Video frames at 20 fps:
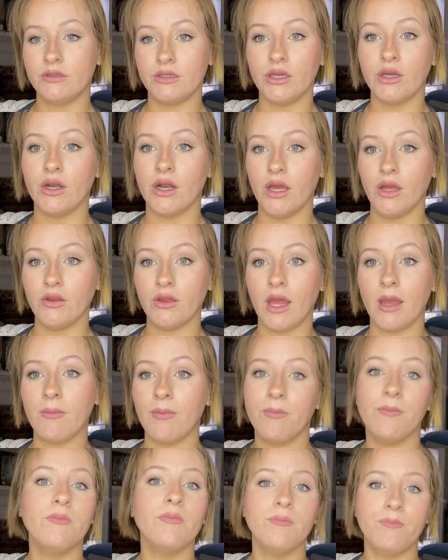you know, they
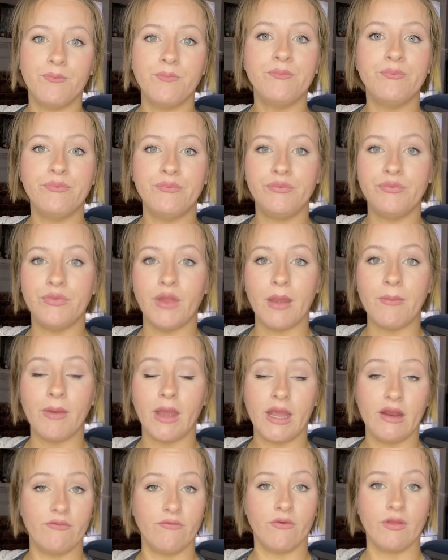
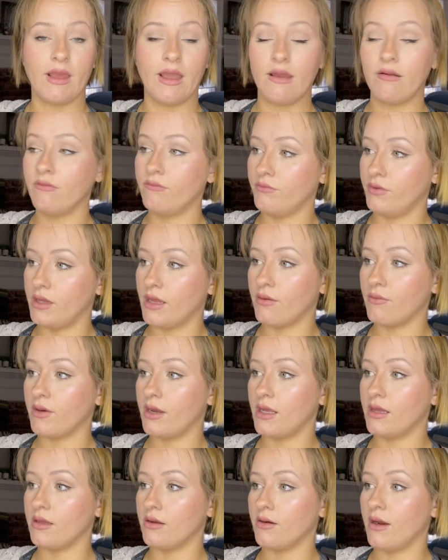paid for that when they were
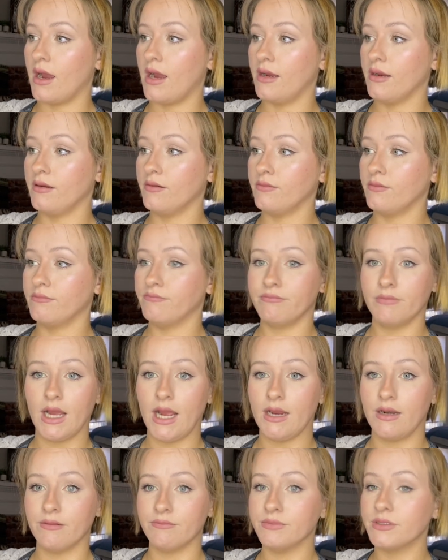getting their
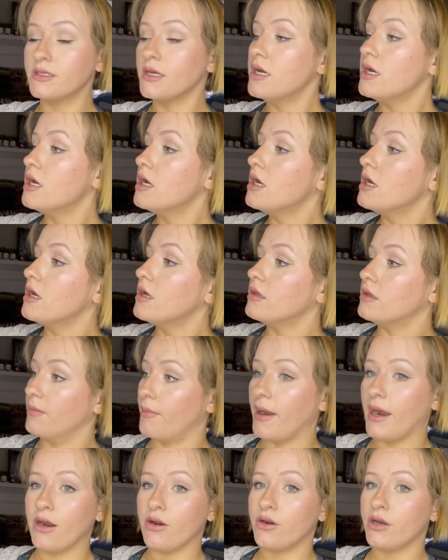items. The
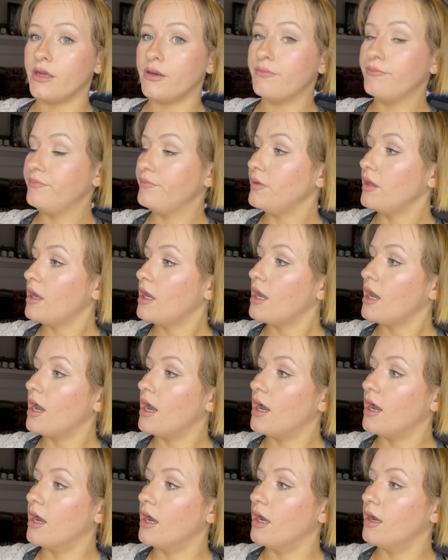buyer did.
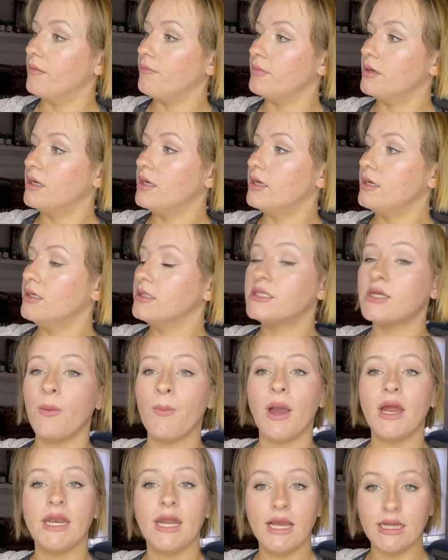So
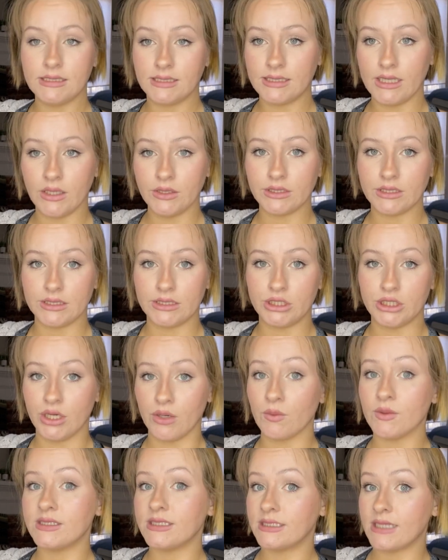my net sales this
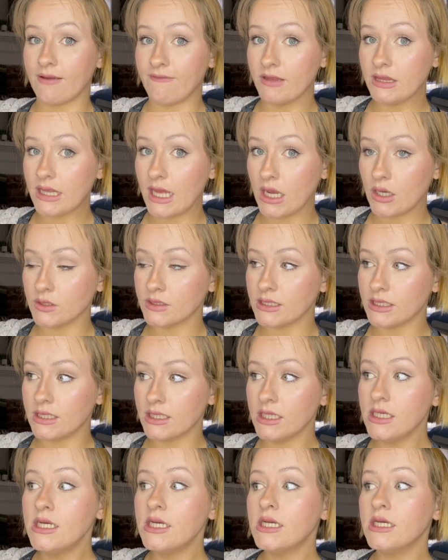year was
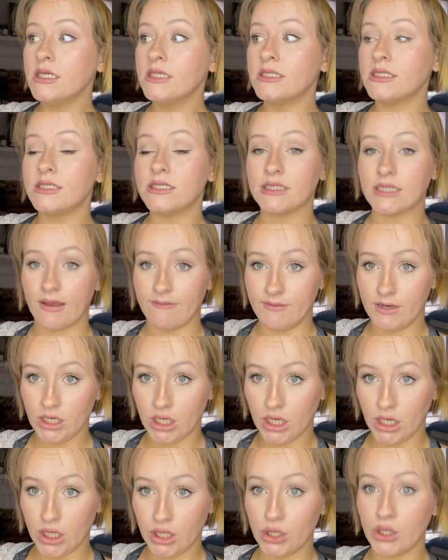
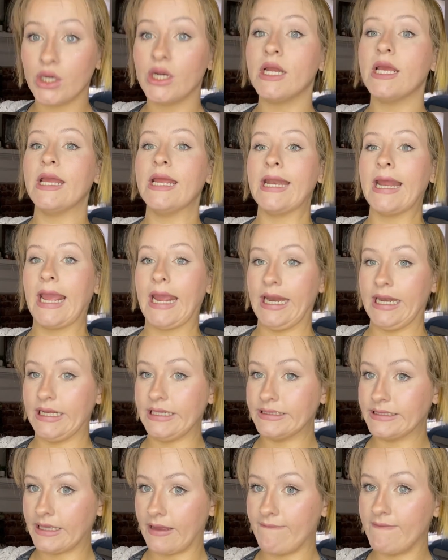
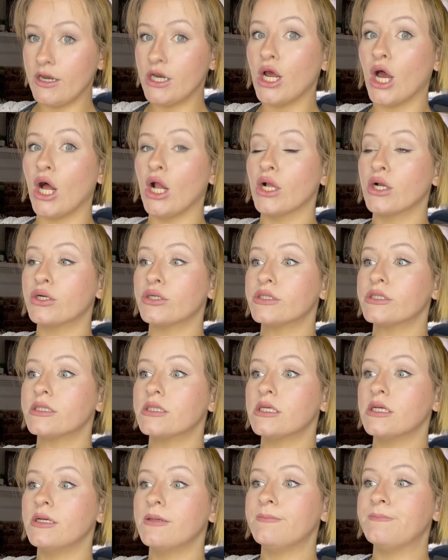
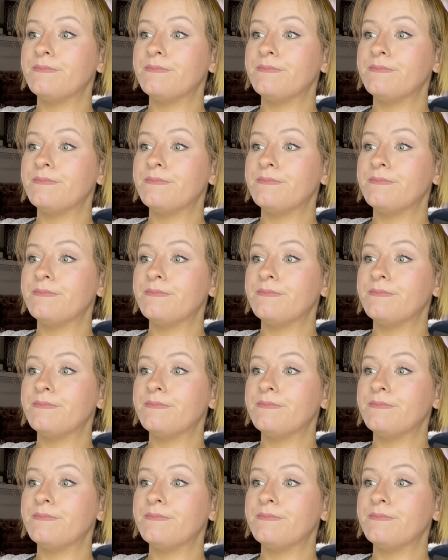$7,787.